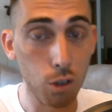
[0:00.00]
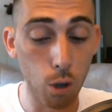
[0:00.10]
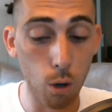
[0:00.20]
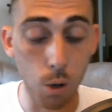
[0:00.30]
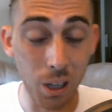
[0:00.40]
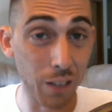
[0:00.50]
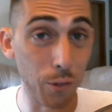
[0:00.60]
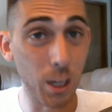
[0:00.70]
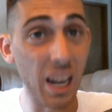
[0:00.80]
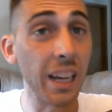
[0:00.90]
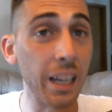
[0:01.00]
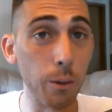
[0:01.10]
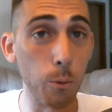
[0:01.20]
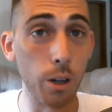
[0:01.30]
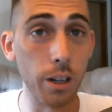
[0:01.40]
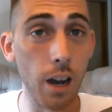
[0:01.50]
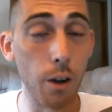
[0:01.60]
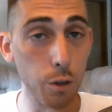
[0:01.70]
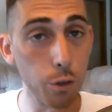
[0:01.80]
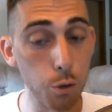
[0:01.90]
So if you can't get one now
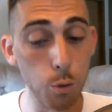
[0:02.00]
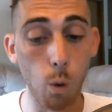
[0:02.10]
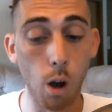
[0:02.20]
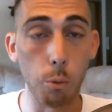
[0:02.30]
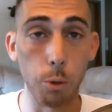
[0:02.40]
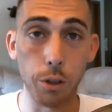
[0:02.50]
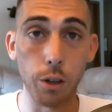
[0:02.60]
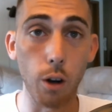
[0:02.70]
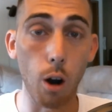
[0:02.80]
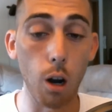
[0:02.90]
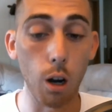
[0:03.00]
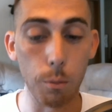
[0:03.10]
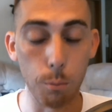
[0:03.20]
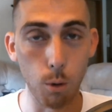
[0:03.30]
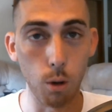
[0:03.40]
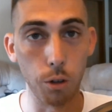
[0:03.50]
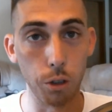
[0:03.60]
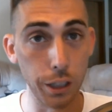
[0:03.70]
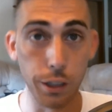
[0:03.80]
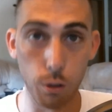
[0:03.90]
and you do want one, there are more
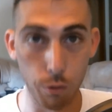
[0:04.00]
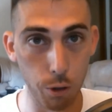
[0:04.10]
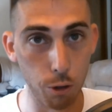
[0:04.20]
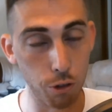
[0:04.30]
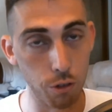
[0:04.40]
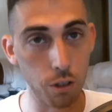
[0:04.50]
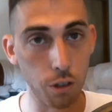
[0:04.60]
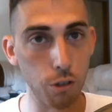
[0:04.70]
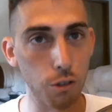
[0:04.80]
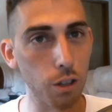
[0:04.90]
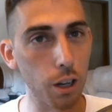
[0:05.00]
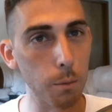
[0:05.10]
legal versions, I should say,